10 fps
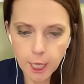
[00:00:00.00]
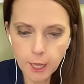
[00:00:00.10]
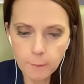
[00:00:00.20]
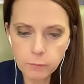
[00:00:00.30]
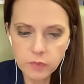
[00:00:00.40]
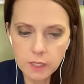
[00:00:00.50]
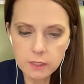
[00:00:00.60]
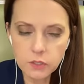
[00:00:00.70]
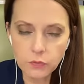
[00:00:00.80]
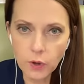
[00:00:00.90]

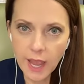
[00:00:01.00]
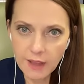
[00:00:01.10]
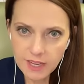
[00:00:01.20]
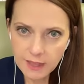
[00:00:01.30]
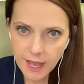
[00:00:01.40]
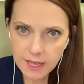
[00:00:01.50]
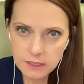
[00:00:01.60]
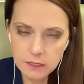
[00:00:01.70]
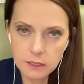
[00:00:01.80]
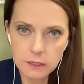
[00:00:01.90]
So if you're having
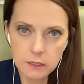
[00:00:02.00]
that,